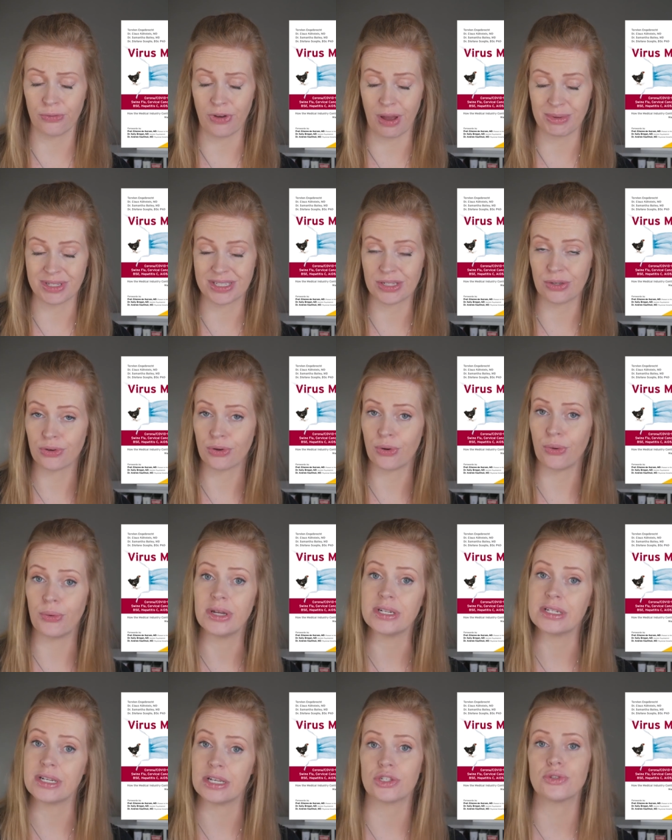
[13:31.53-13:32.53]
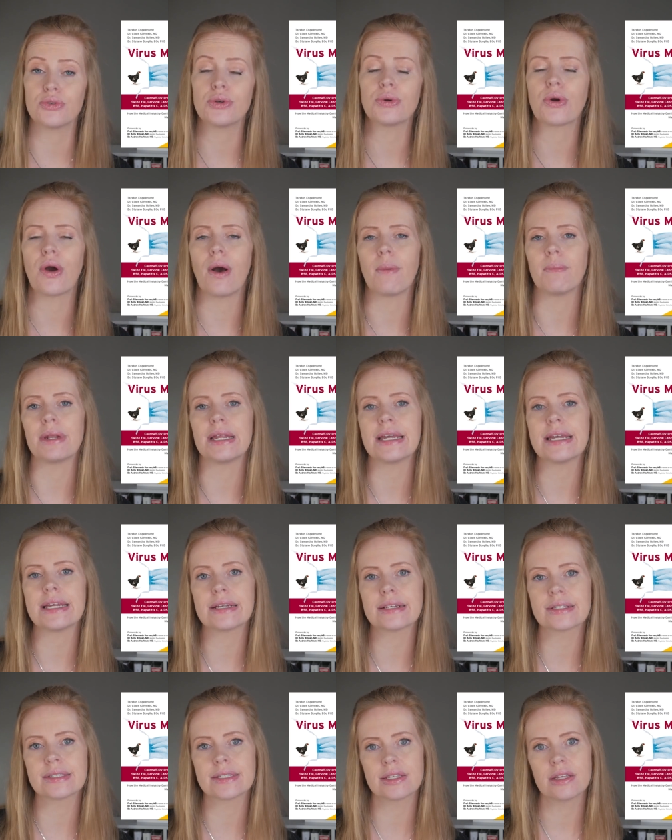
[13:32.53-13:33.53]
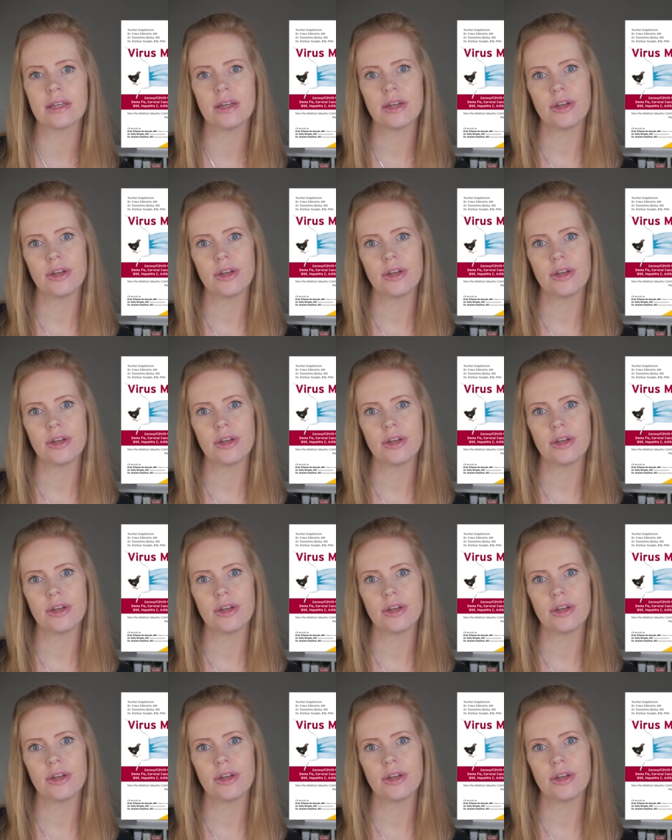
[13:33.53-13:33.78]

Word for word: pharmaceutical, industrial complex.